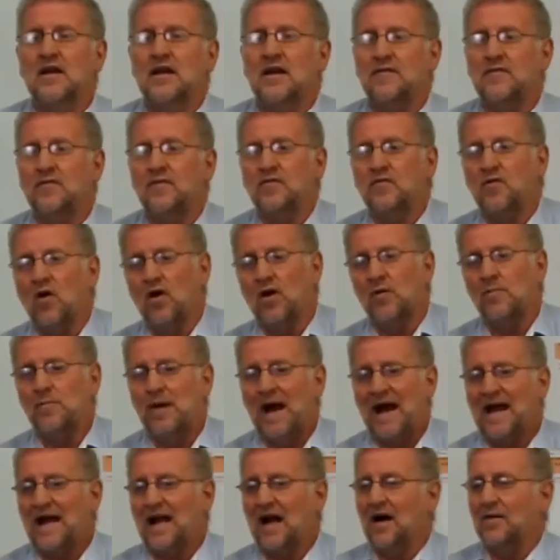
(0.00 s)
if you've got a
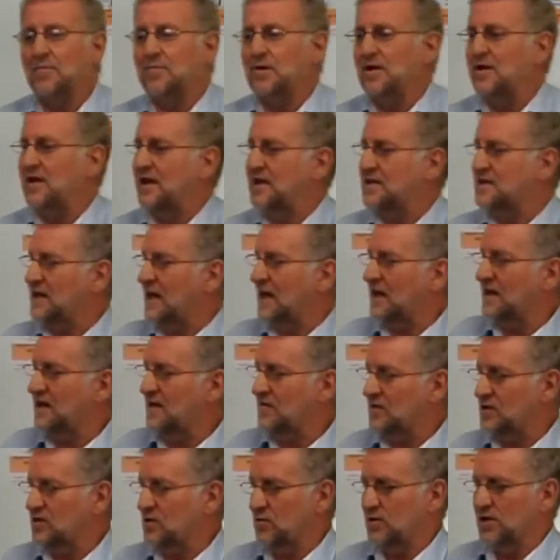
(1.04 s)
backup and they say give
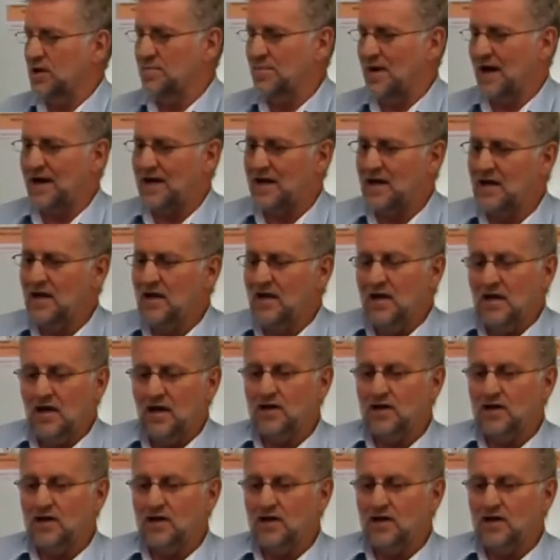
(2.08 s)
us all your money,